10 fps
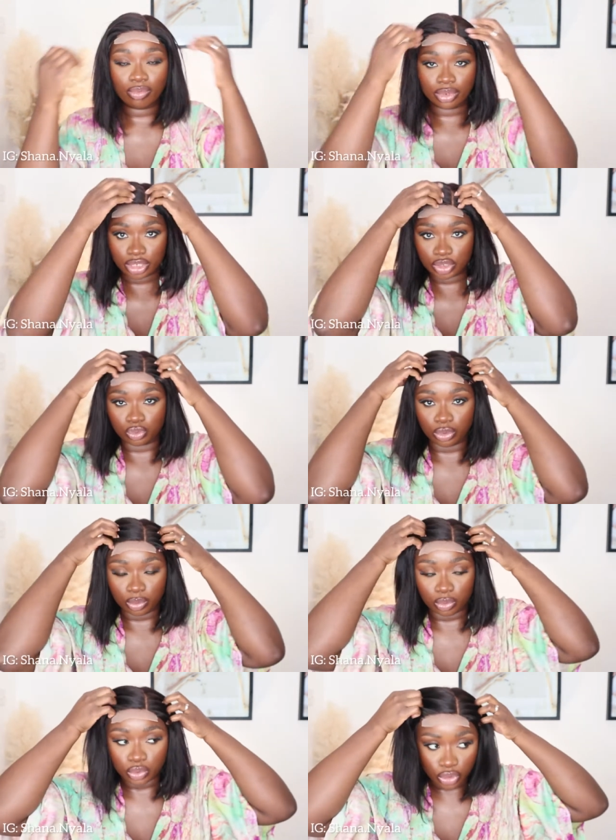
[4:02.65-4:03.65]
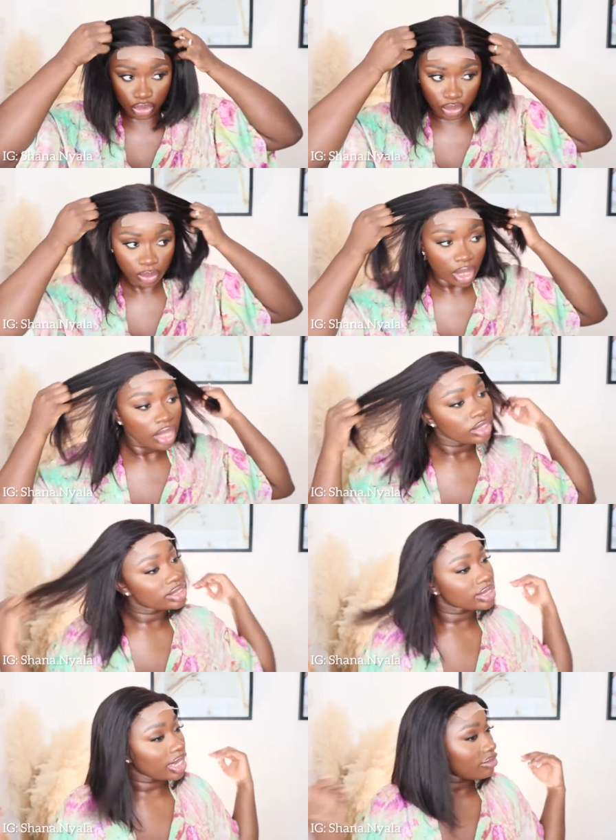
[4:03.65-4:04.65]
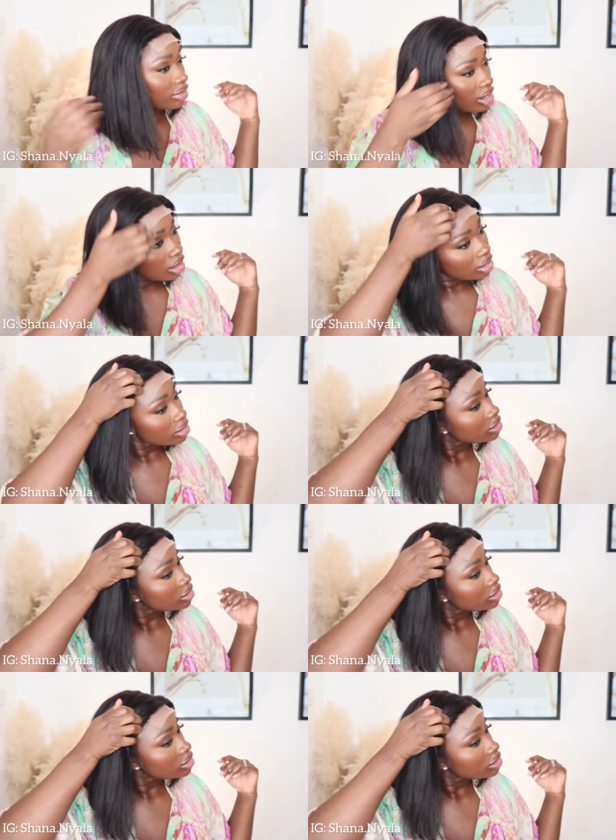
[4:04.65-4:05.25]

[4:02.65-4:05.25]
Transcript: which we will do together